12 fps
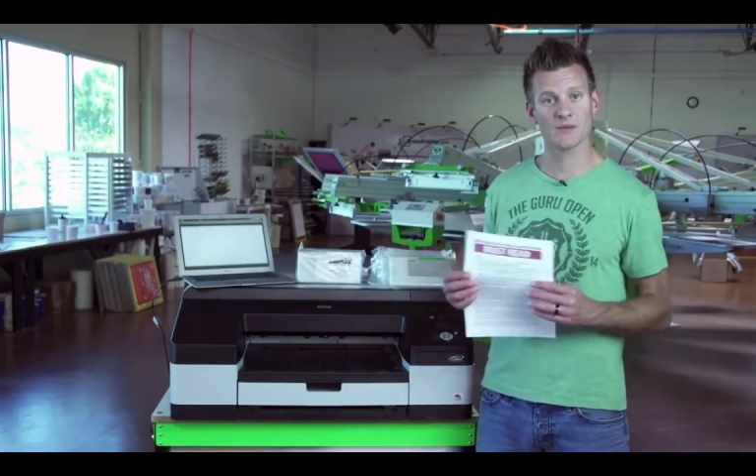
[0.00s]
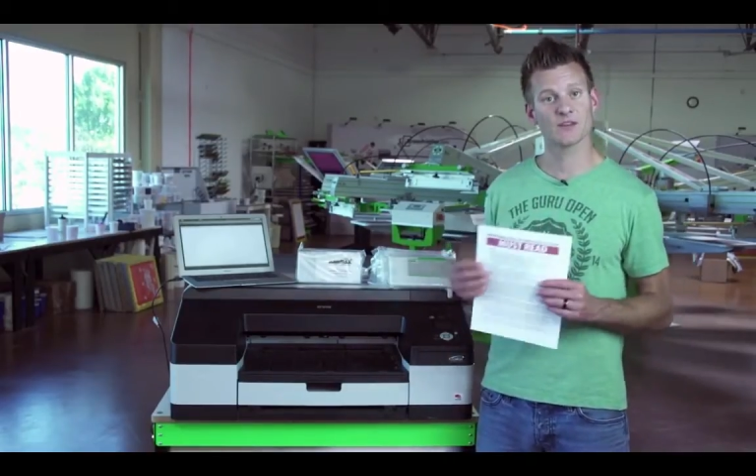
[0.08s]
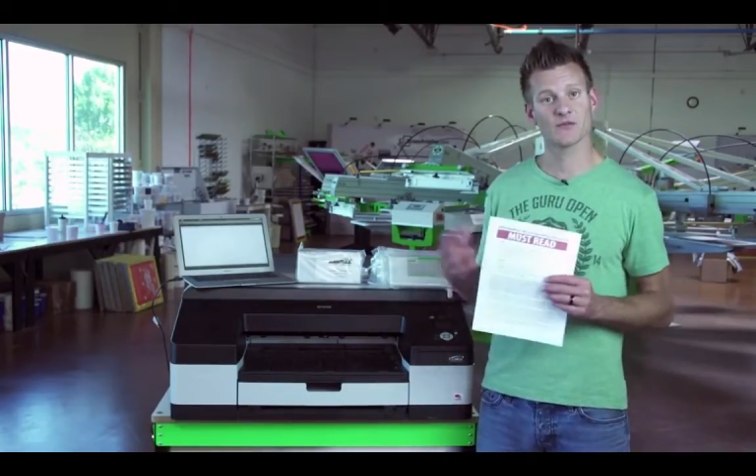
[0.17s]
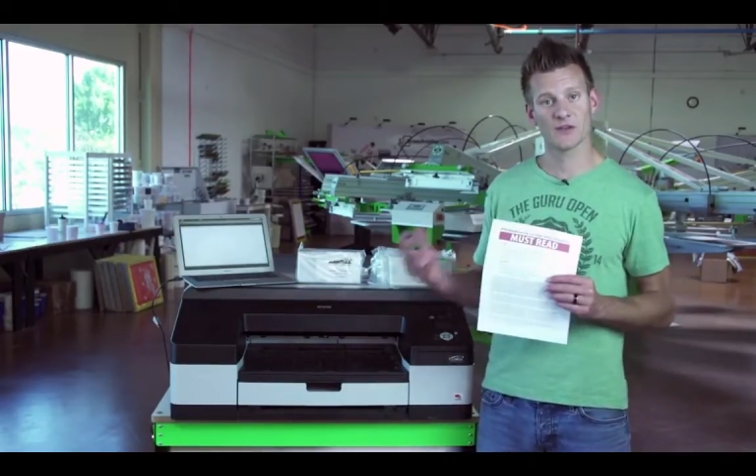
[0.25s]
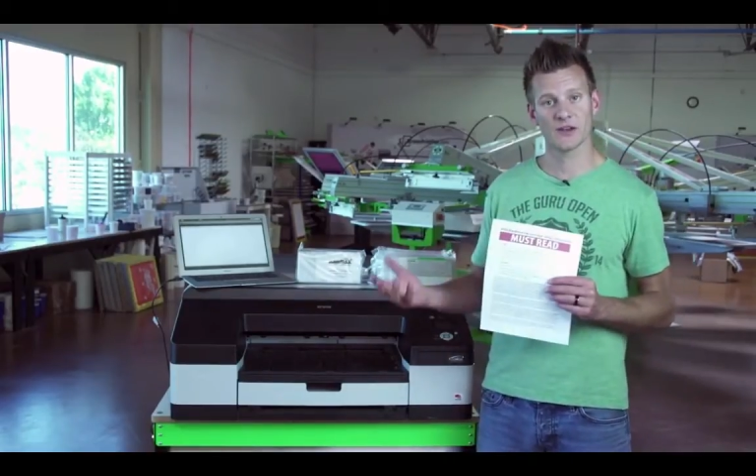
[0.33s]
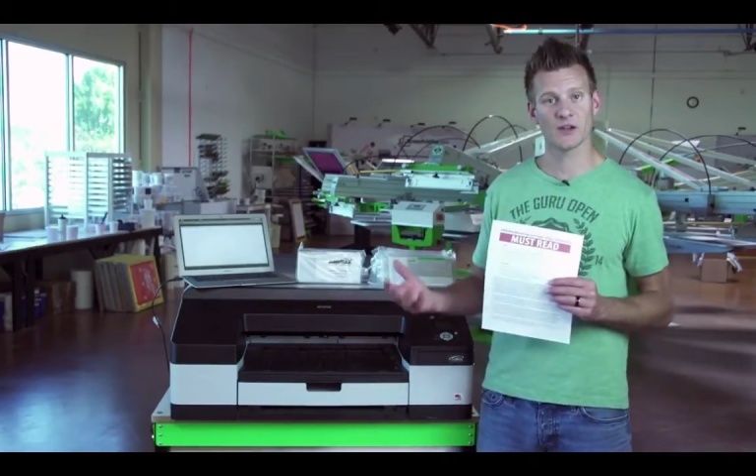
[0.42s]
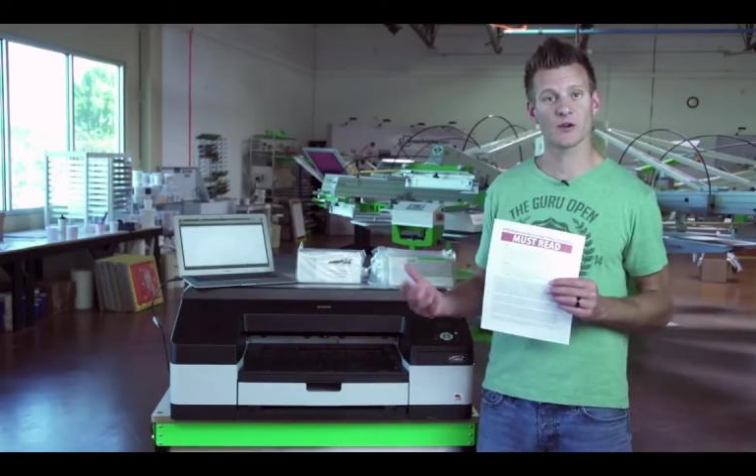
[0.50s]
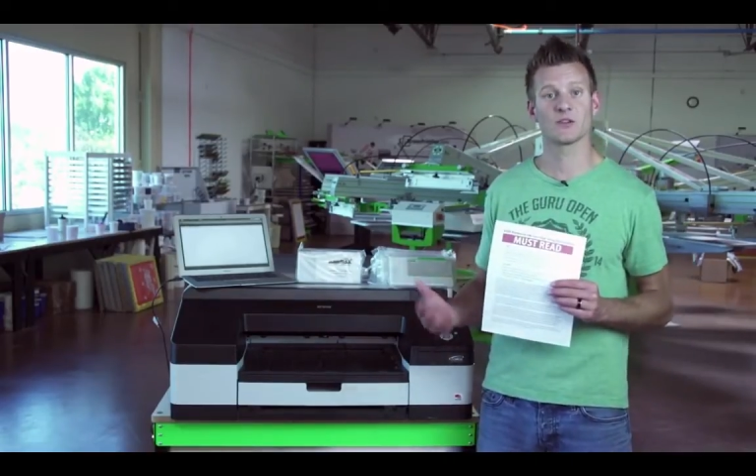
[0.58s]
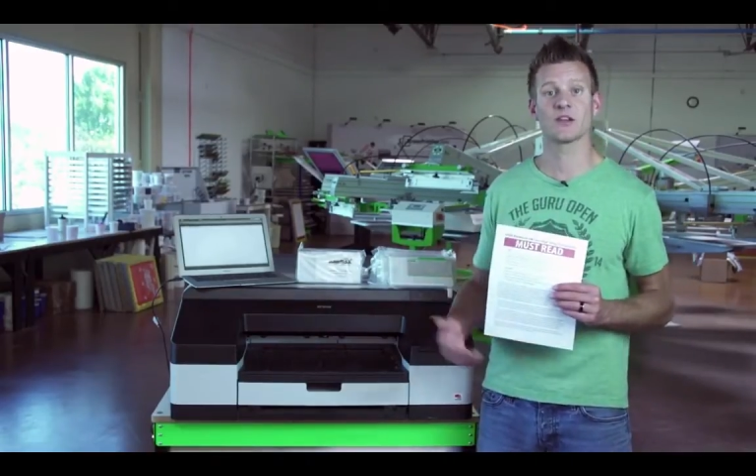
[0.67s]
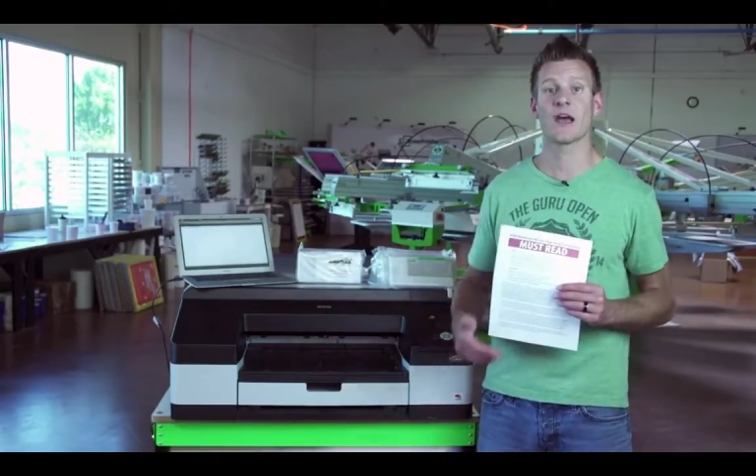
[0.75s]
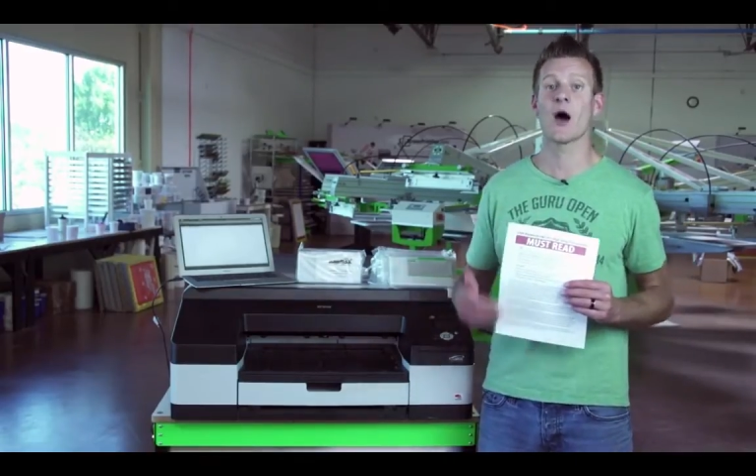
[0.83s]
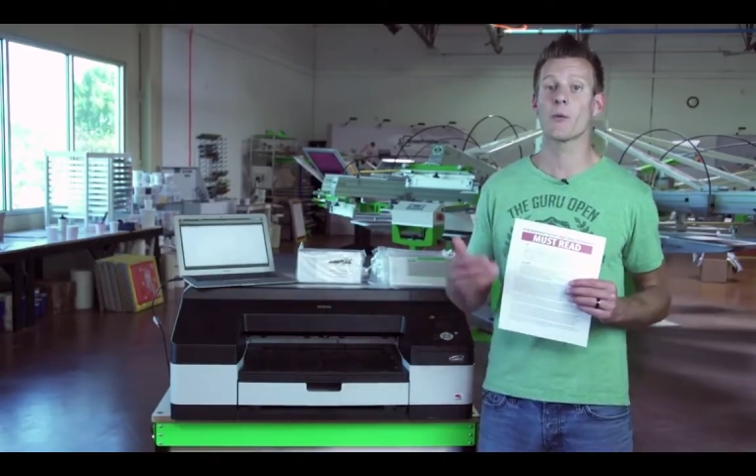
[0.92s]
in this video
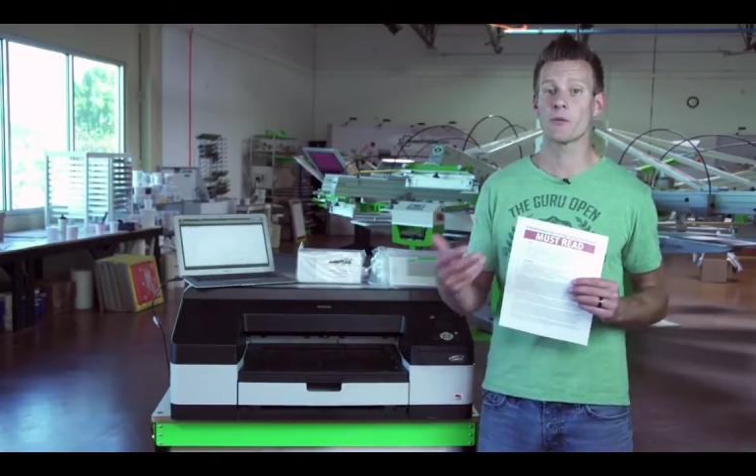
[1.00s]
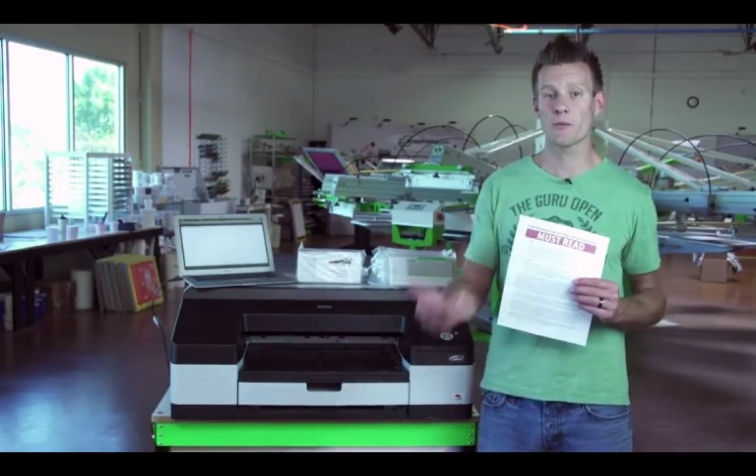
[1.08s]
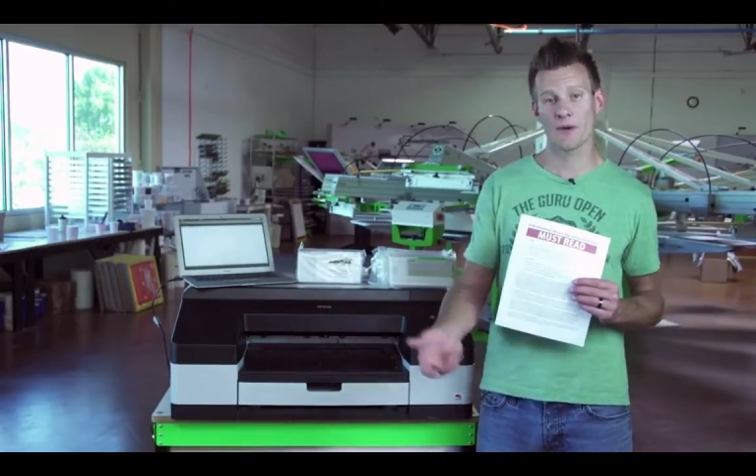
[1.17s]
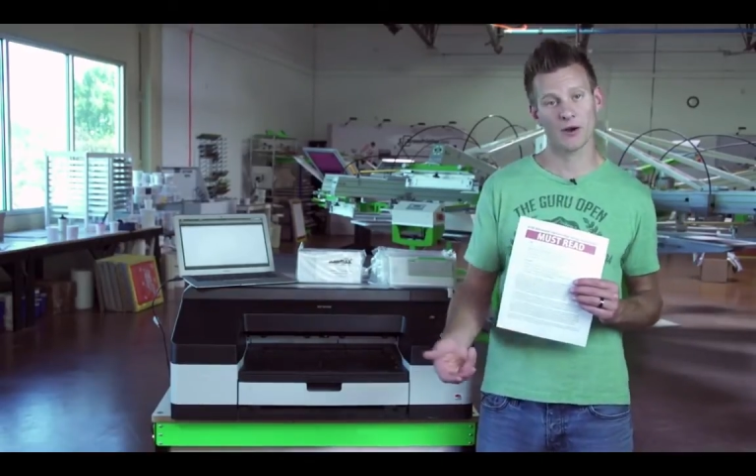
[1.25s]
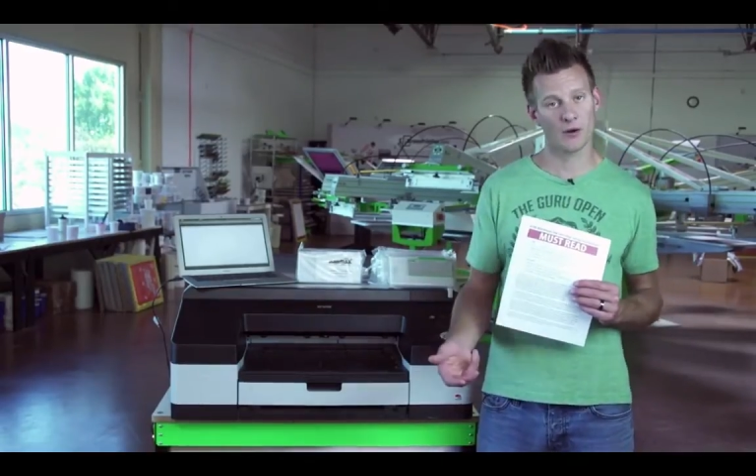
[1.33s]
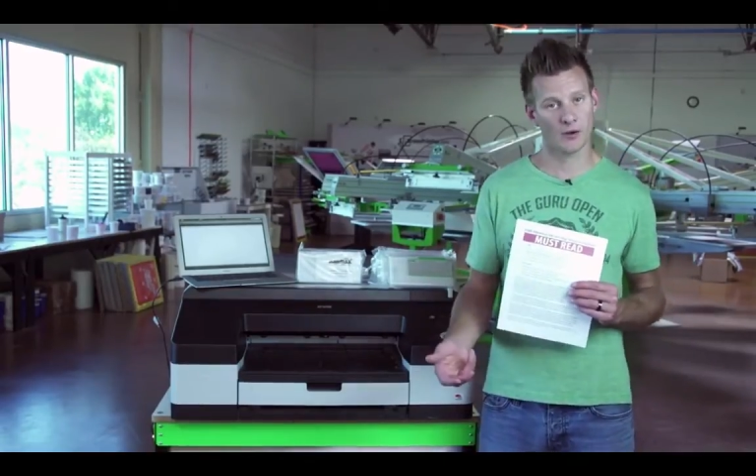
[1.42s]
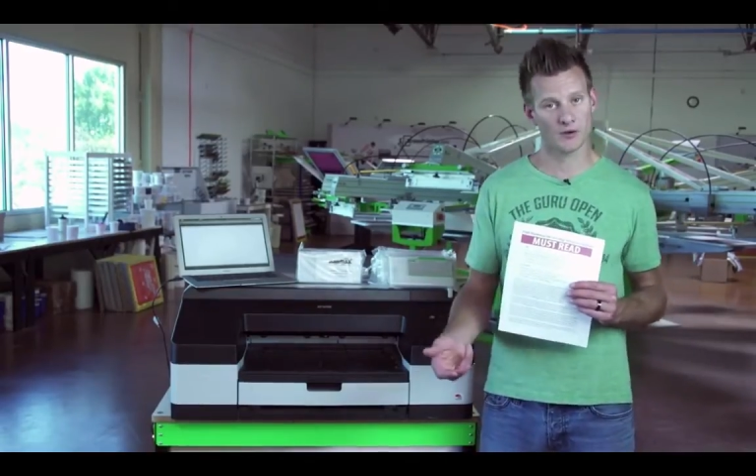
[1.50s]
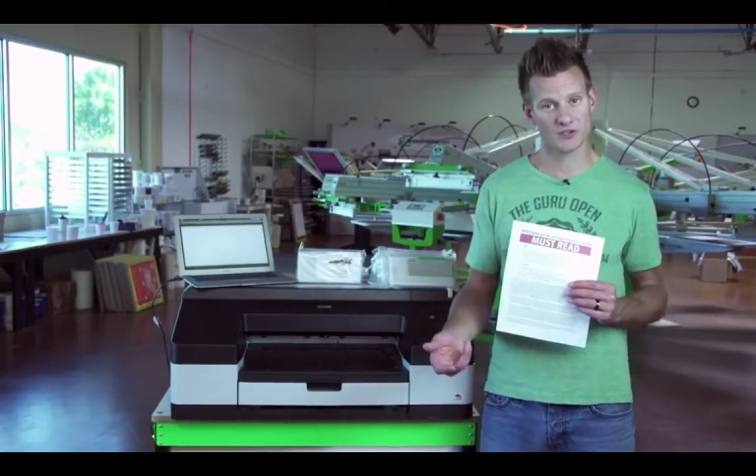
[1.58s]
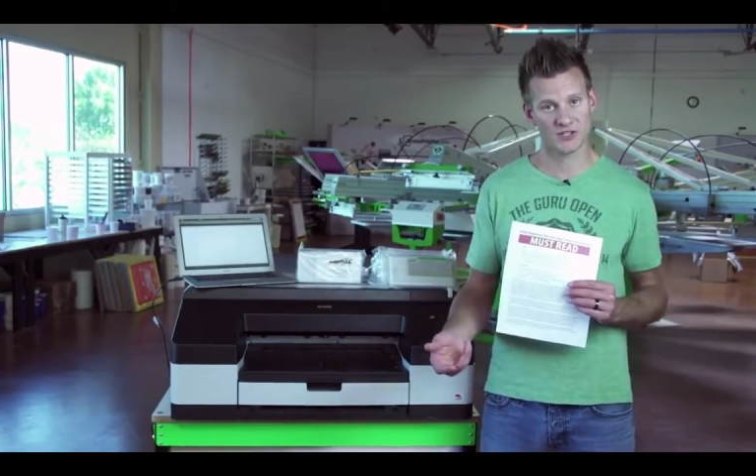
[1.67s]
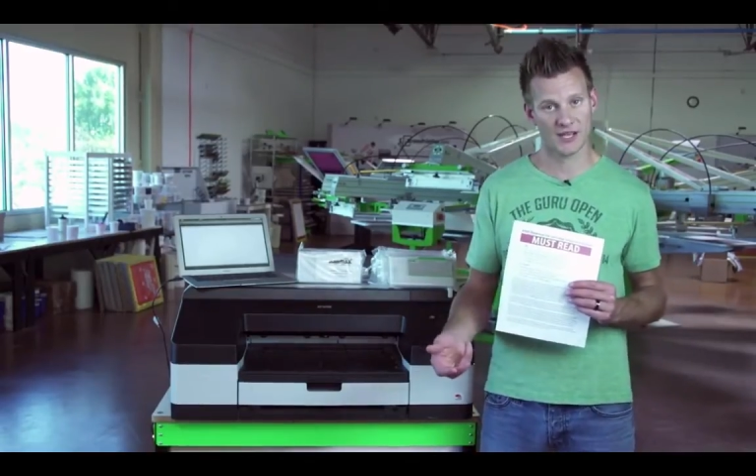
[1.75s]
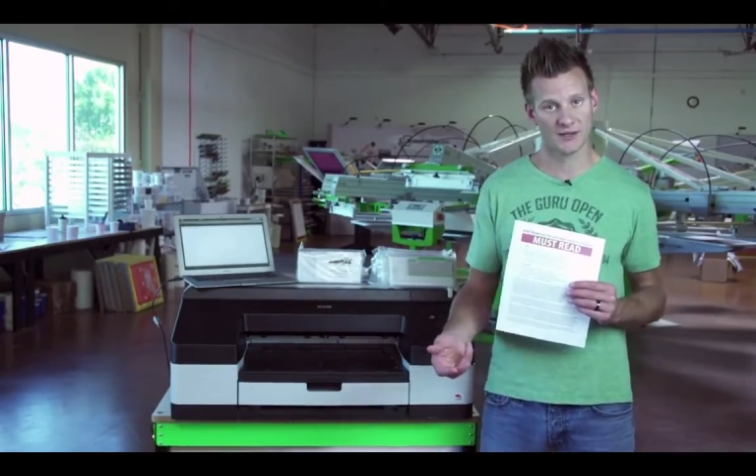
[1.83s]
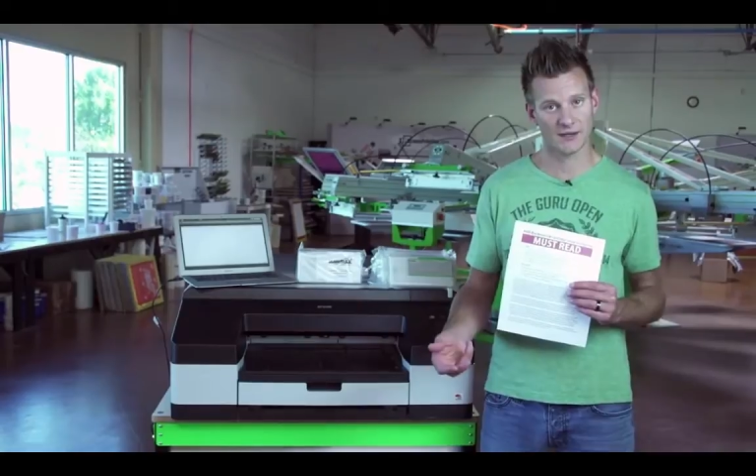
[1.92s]
to help you better
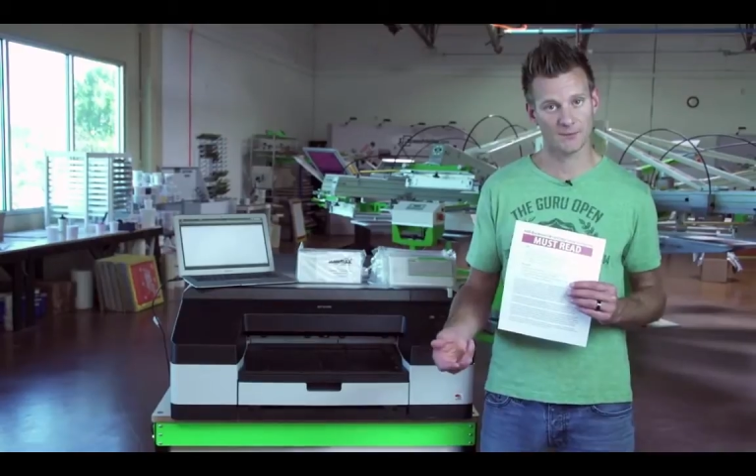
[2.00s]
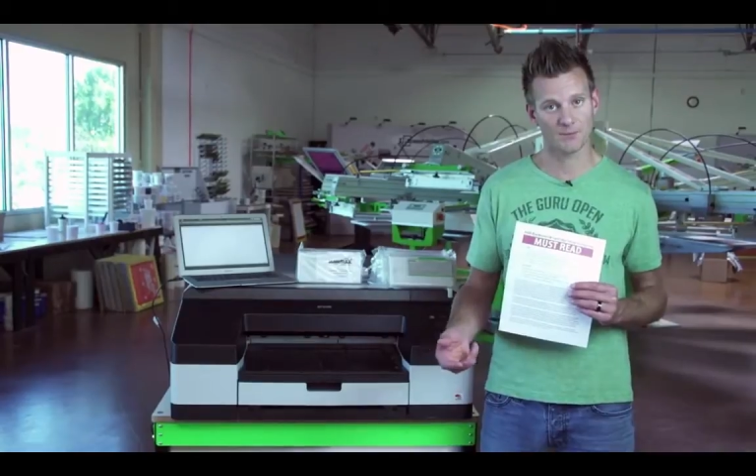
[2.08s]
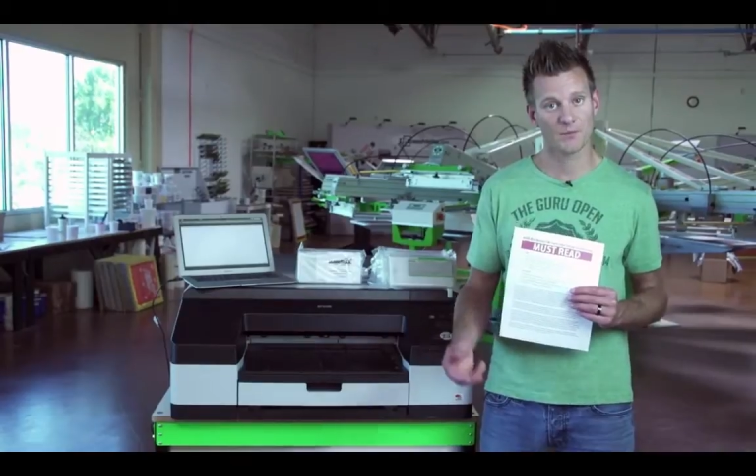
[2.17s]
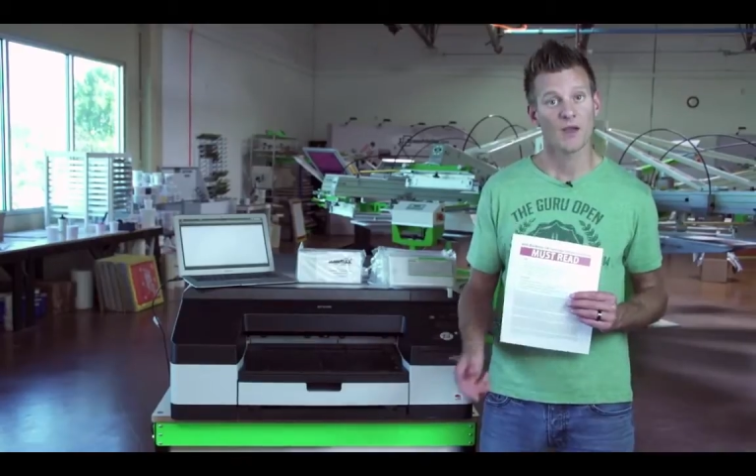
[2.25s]
understand it.